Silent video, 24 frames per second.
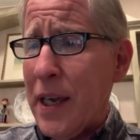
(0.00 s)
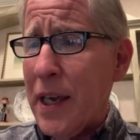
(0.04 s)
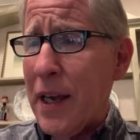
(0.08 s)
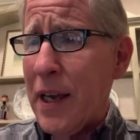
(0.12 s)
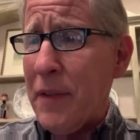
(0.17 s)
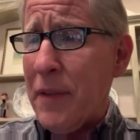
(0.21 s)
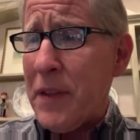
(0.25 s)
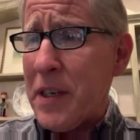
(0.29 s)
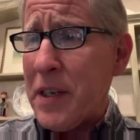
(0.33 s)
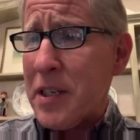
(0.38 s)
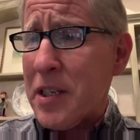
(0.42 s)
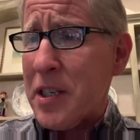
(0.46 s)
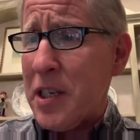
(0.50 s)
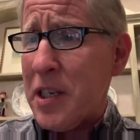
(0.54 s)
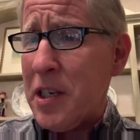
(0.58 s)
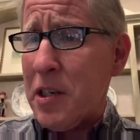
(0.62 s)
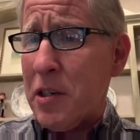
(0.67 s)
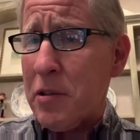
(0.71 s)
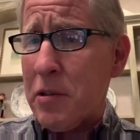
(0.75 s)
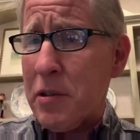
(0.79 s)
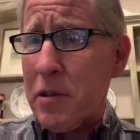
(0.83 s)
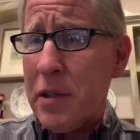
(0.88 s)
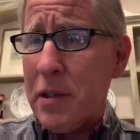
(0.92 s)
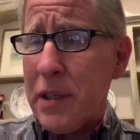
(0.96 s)
And this
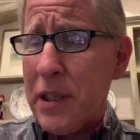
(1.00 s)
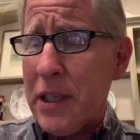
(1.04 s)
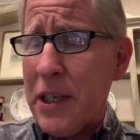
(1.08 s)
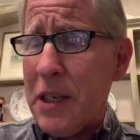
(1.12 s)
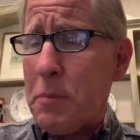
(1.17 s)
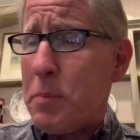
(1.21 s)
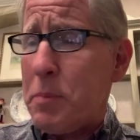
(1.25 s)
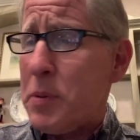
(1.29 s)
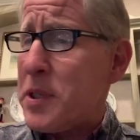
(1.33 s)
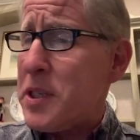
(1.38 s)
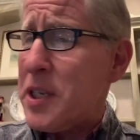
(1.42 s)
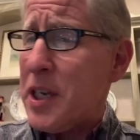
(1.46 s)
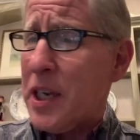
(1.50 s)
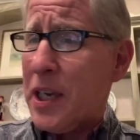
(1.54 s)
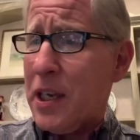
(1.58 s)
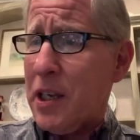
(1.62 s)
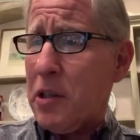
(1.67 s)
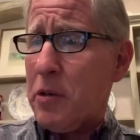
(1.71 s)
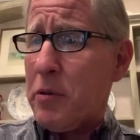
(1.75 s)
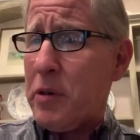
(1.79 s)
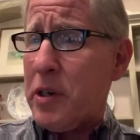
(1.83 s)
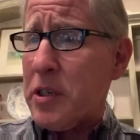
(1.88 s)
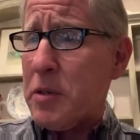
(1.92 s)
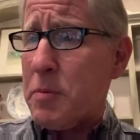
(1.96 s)
year in
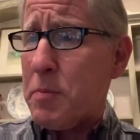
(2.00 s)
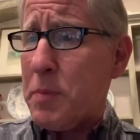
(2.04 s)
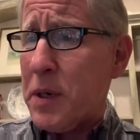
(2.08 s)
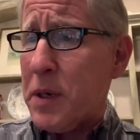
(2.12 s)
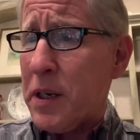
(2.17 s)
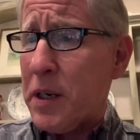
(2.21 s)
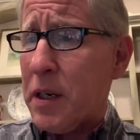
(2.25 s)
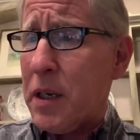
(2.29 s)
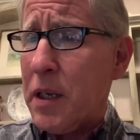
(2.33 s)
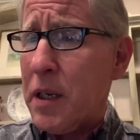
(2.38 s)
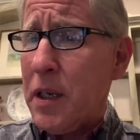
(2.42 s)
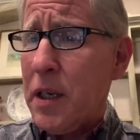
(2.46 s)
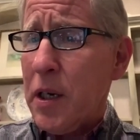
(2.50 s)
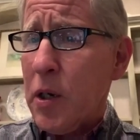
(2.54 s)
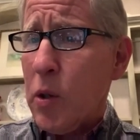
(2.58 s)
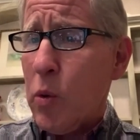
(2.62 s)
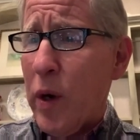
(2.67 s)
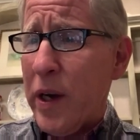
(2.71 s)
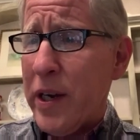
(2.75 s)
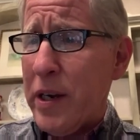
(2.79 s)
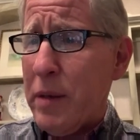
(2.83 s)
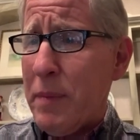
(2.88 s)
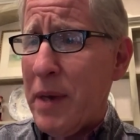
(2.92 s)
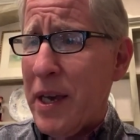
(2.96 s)
particular has been
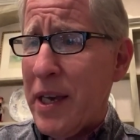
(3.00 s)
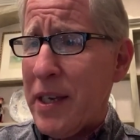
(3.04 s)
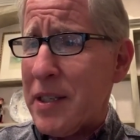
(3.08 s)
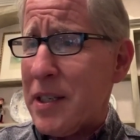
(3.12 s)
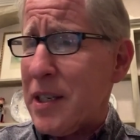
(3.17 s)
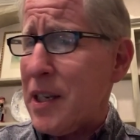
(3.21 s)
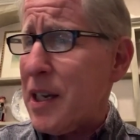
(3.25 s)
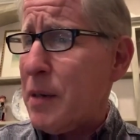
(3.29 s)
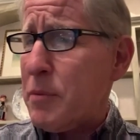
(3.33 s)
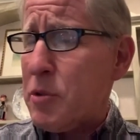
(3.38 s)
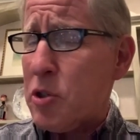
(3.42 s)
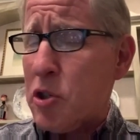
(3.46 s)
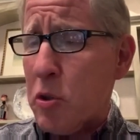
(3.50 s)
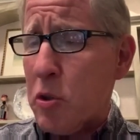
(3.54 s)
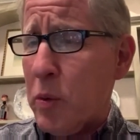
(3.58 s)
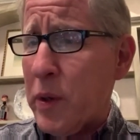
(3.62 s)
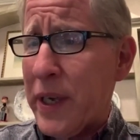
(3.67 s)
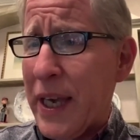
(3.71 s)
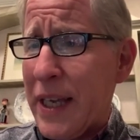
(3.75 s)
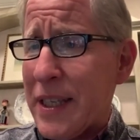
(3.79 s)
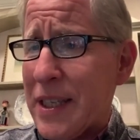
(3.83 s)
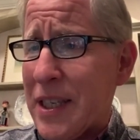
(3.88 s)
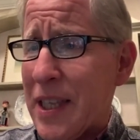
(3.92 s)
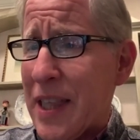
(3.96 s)
quite amazing. I'm sure we'll
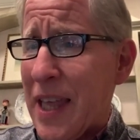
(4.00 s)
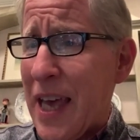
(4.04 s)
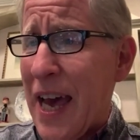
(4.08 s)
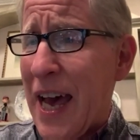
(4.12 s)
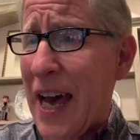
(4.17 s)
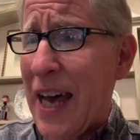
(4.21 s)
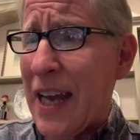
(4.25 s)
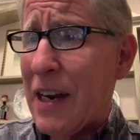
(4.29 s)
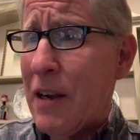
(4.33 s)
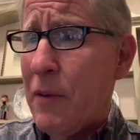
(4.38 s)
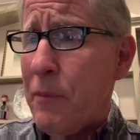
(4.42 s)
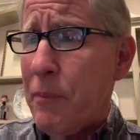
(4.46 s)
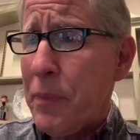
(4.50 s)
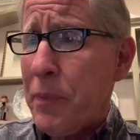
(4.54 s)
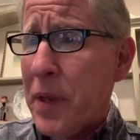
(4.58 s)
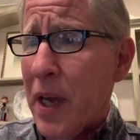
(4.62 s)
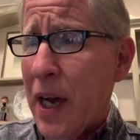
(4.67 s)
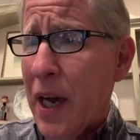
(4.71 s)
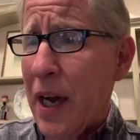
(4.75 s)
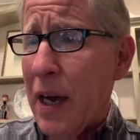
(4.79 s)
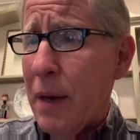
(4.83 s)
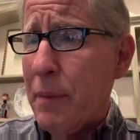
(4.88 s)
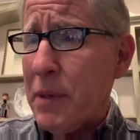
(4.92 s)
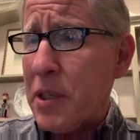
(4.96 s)
get to that
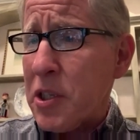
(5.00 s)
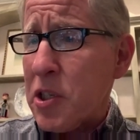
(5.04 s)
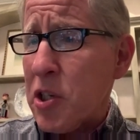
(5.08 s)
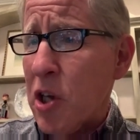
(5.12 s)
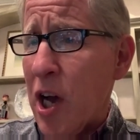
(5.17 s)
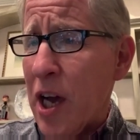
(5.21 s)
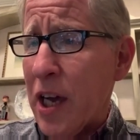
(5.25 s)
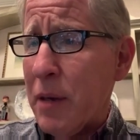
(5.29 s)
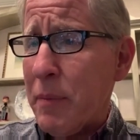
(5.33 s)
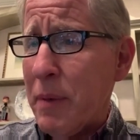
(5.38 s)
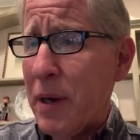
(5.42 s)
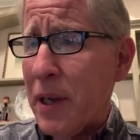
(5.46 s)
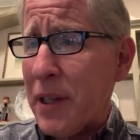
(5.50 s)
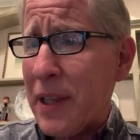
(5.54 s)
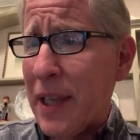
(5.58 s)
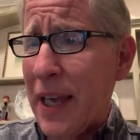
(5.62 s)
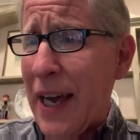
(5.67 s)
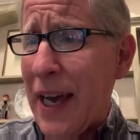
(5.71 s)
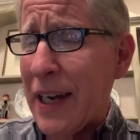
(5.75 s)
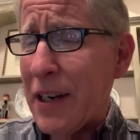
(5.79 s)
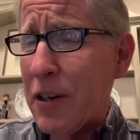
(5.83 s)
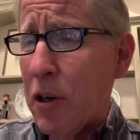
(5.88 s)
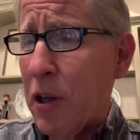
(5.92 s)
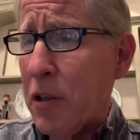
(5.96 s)
and talk about
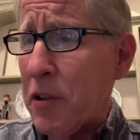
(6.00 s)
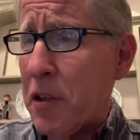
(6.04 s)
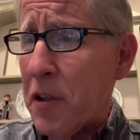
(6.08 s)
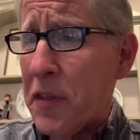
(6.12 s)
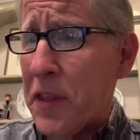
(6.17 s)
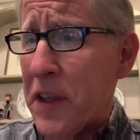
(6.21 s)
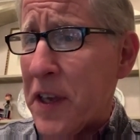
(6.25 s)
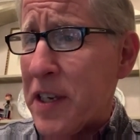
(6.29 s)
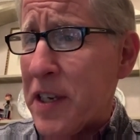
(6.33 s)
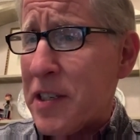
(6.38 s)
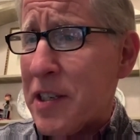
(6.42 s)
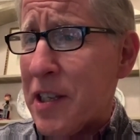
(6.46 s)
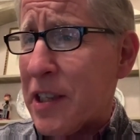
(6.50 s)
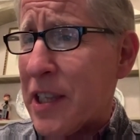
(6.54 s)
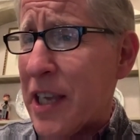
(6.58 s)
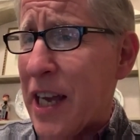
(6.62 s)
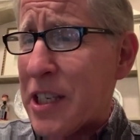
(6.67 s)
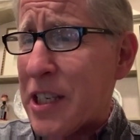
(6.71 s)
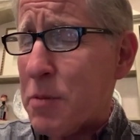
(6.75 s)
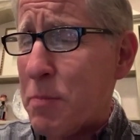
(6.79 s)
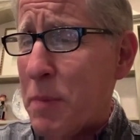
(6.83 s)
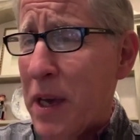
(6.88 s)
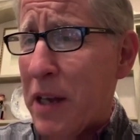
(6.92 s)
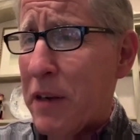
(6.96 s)
that and all the things that
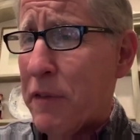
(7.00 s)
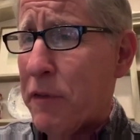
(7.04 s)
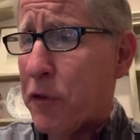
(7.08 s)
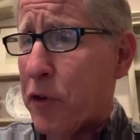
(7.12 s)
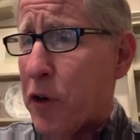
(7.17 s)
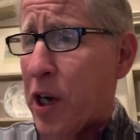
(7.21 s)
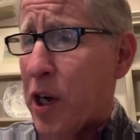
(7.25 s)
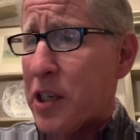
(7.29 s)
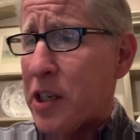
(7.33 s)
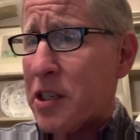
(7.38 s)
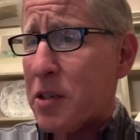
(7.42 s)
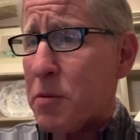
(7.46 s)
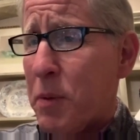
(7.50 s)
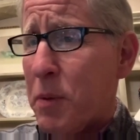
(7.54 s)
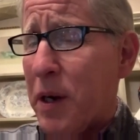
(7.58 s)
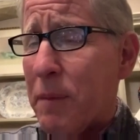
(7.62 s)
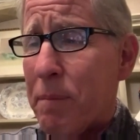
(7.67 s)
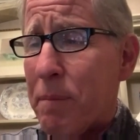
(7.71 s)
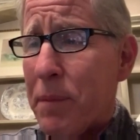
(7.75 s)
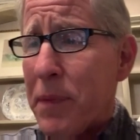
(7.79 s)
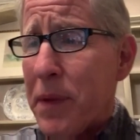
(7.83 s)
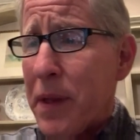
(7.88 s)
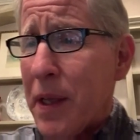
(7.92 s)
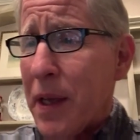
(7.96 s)
that's meant for us. But
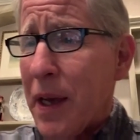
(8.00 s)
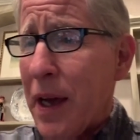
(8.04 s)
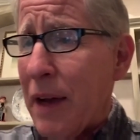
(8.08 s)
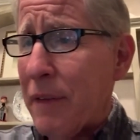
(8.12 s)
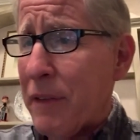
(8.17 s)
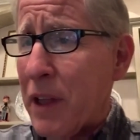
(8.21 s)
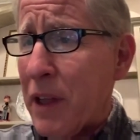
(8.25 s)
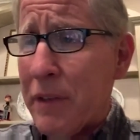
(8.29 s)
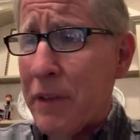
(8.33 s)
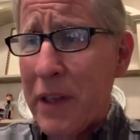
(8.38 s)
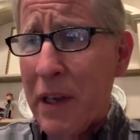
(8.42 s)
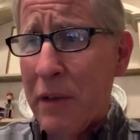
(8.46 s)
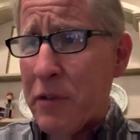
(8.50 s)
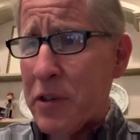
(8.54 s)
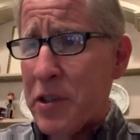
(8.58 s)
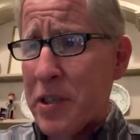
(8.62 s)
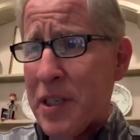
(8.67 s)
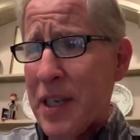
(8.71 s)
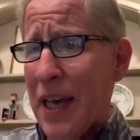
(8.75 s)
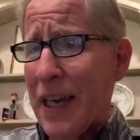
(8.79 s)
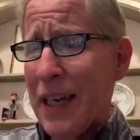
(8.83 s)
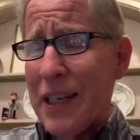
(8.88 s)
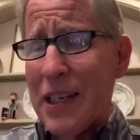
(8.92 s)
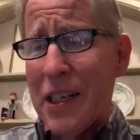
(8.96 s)
I've loved every
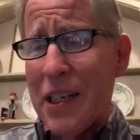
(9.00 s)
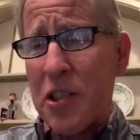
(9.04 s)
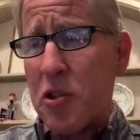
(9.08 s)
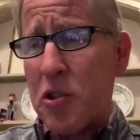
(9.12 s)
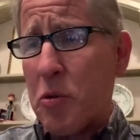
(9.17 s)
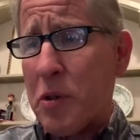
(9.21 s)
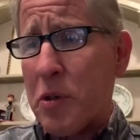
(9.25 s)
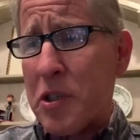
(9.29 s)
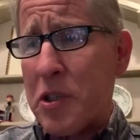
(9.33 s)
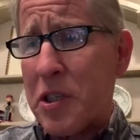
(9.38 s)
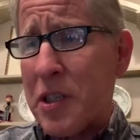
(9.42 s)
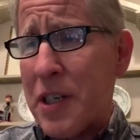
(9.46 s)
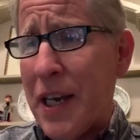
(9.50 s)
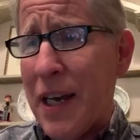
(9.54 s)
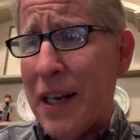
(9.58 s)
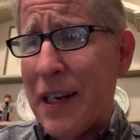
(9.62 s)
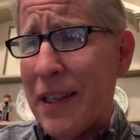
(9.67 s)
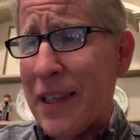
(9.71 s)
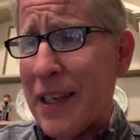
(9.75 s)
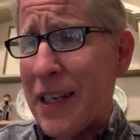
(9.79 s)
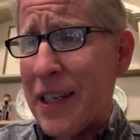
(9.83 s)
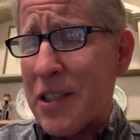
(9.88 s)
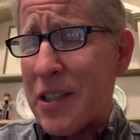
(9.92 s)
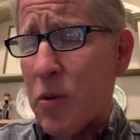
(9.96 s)
second at Georgetown.
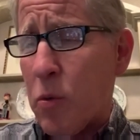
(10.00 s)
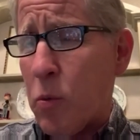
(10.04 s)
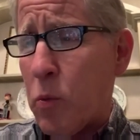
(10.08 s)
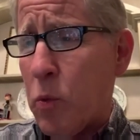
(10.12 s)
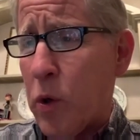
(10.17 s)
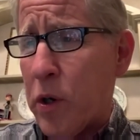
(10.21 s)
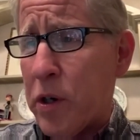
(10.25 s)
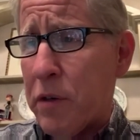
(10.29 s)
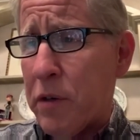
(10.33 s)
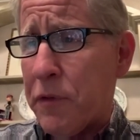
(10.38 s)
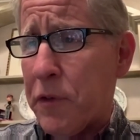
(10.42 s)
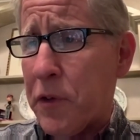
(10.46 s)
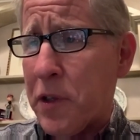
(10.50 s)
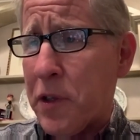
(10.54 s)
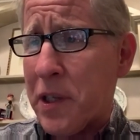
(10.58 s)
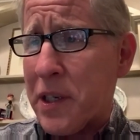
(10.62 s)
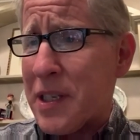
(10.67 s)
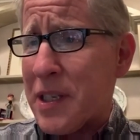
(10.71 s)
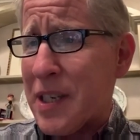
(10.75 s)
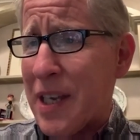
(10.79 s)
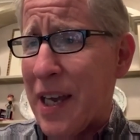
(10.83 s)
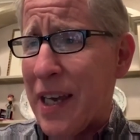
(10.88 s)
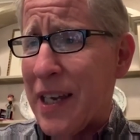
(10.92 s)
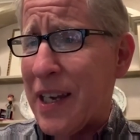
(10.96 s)
I think it's a wonderful,
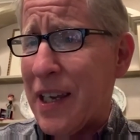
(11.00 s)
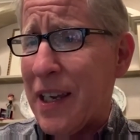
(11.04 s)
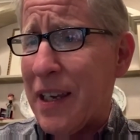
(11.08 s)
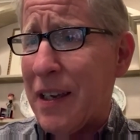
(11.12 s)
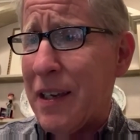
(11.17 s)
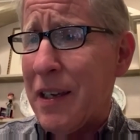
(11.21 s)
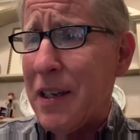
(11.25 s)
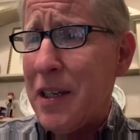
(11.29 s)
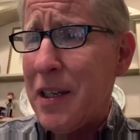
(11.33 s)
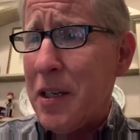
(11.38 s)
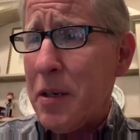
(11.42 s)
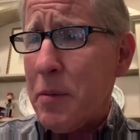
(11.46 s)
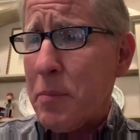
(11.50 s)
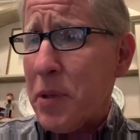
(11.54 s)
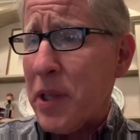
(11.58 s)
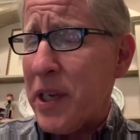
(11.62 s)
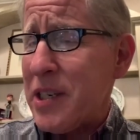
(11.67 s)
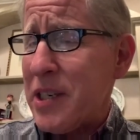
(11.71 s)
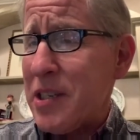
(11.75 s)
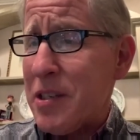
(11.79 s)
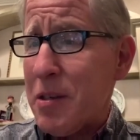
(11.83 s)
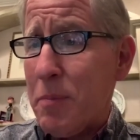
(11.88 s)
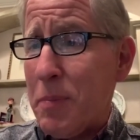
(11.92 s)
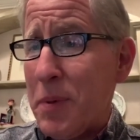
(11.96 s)
exciting
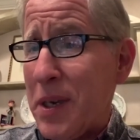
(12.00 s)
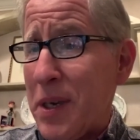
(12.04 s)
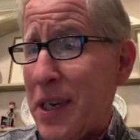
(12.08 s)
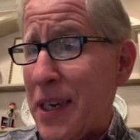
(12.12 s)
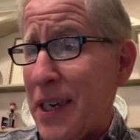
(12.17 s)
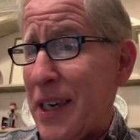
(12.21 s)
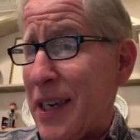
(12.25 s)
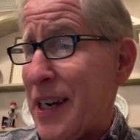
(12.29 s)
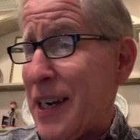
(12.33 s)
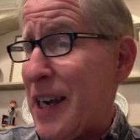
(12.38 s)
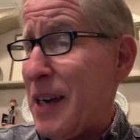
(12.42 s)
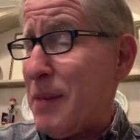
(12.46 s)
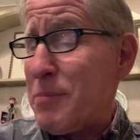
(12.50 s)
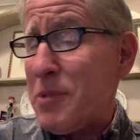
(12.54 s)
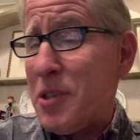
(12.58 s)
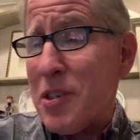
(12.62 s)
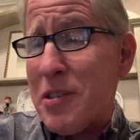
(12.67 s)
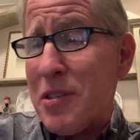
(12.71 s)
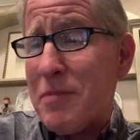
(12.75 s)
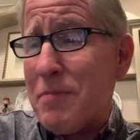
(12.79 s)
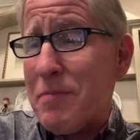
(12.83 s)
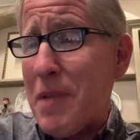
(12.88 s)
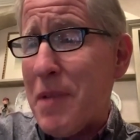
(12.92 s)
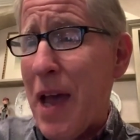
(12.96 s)
place to be, and I'm
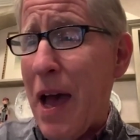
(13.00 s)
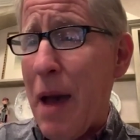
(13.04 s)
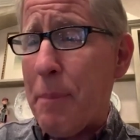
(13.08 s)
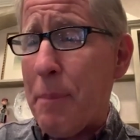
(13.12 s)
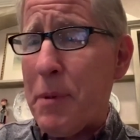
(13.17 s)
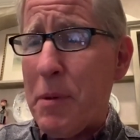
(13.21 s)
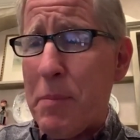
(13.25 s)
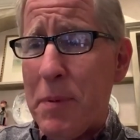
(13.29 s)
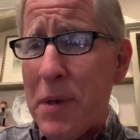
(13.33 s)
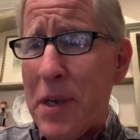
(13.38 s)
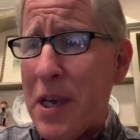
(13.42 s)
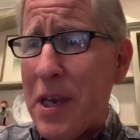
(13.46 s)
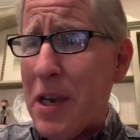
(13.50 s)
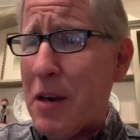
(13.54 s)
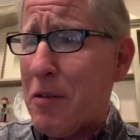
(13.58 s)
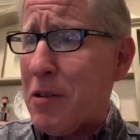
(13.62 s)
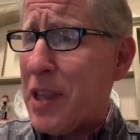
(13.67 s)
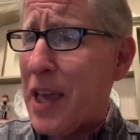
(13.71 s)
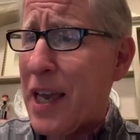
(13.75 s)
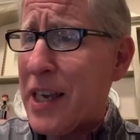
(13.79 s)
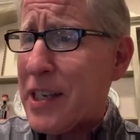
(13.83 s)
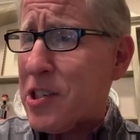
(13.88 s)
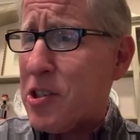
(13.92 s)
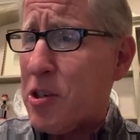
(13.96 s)
just happy to be here, and
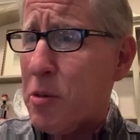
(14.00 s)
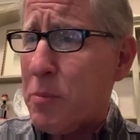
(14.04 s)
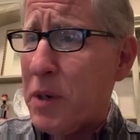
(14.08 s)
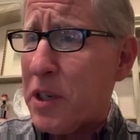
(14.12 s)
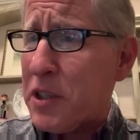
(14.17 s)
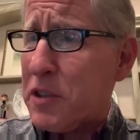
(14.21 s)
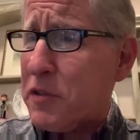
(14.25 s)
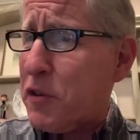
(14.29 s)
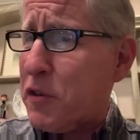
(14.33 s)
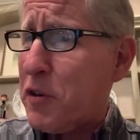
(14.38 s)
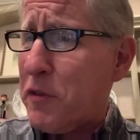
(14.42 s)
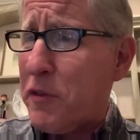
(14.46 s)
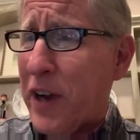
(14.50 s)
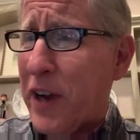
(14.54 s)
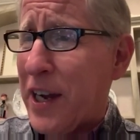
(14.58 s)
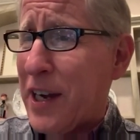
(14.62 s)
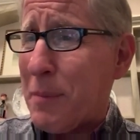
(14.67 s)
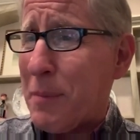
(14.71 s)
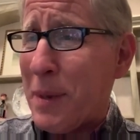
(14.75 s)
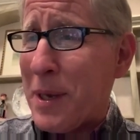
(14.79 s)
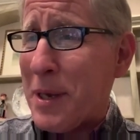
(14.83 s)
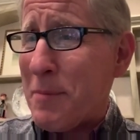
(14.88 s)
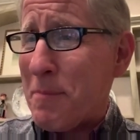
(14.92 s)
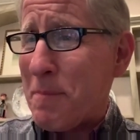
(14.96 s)
thanks so much for
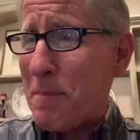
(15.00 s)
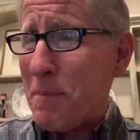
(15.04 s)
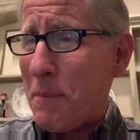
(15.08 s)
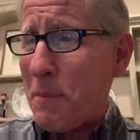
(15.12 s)
inviting me.